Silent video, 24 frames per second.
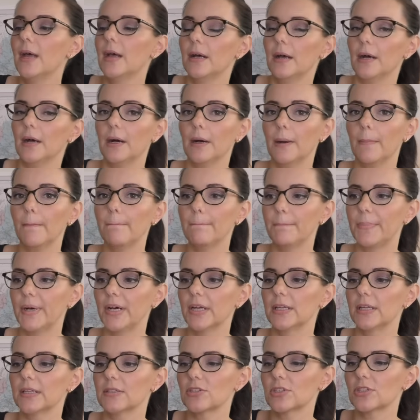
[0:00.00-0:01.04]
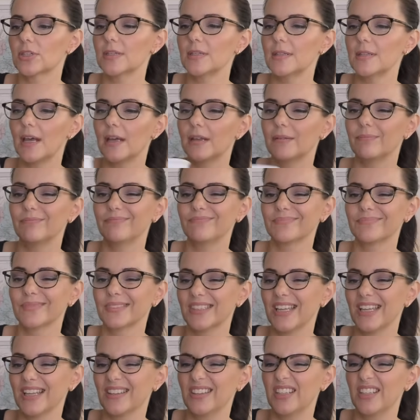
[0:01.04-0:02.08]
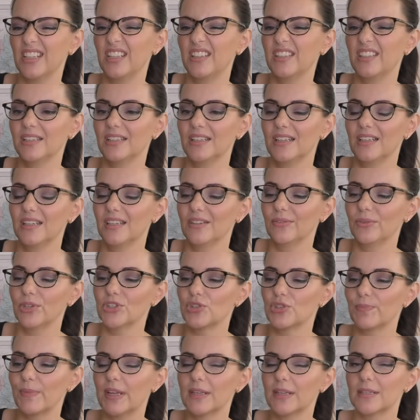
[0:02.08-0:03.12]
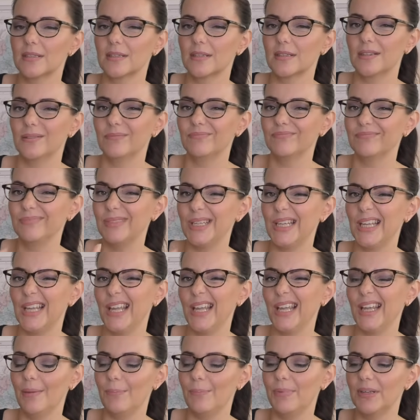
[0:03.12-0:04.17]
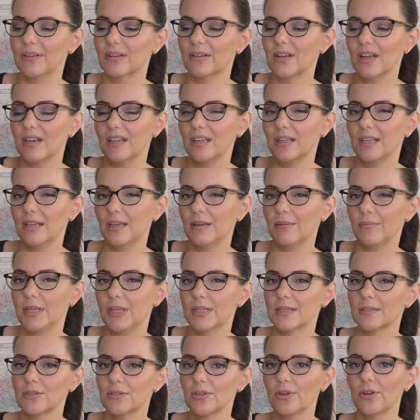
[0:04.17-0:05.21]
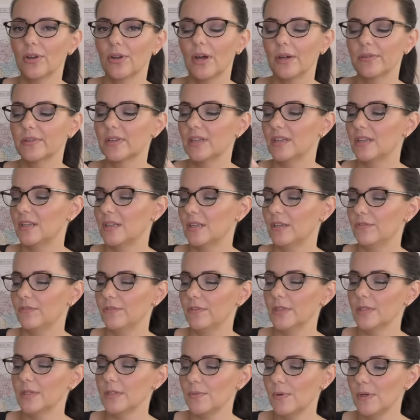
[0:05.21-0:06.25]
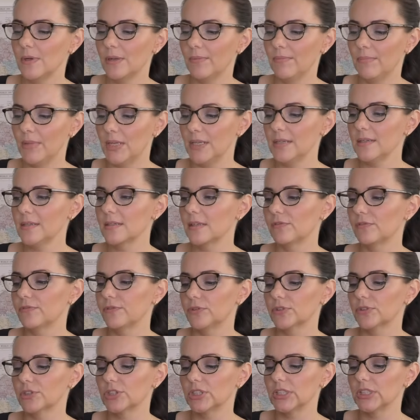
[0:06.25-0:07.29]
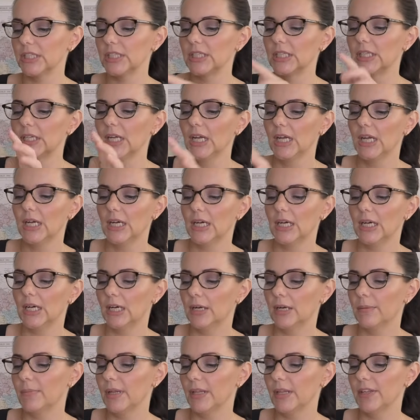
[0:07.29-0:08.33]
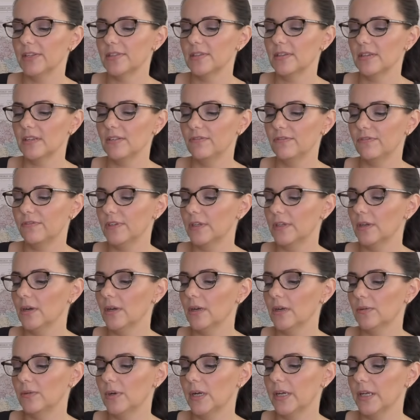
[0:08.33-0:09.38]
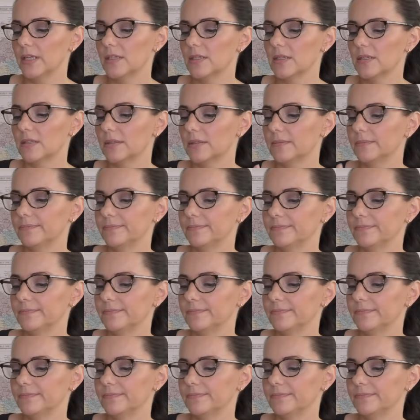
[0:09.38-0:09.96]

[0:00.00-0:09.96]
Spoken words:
But it's just that lid which makes it a bit kind of hit and miss. So I'd give this one a miss, unfortunately, unless you can figure out a way to